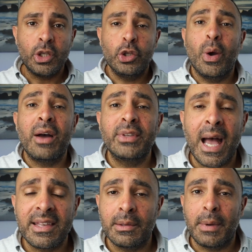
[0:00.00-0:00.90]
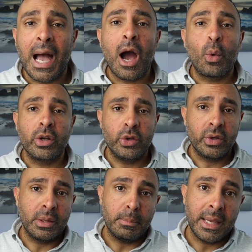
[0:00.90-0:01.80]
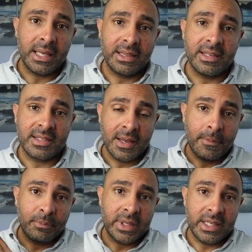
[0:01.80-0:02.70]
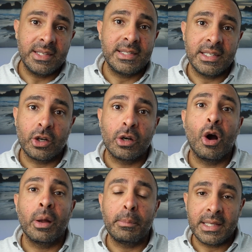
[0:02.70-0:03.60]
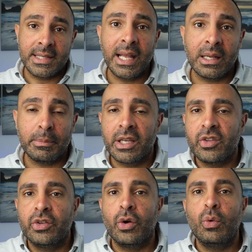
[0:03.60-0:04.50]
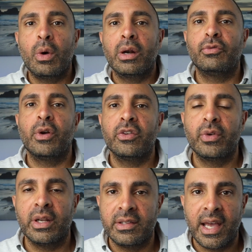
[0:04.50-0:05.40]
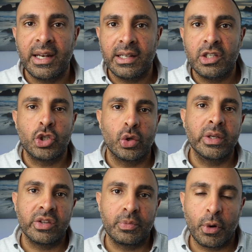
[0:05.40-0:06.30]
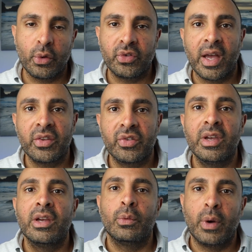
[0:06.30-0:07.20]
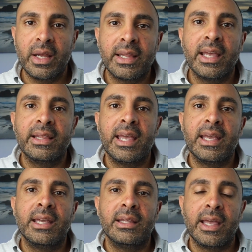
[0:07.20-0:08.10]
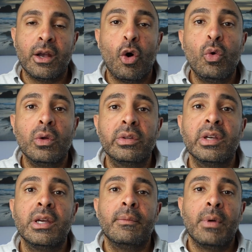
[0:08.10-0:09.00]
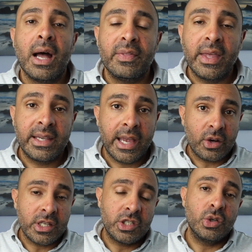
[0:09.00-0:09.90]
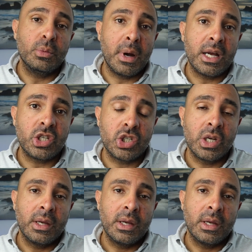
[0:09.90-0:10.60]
you have to ask them, how are you going to make this easier on my tenant? Because you don't want a frustrated tenant during this process, right? They hold, they carry too much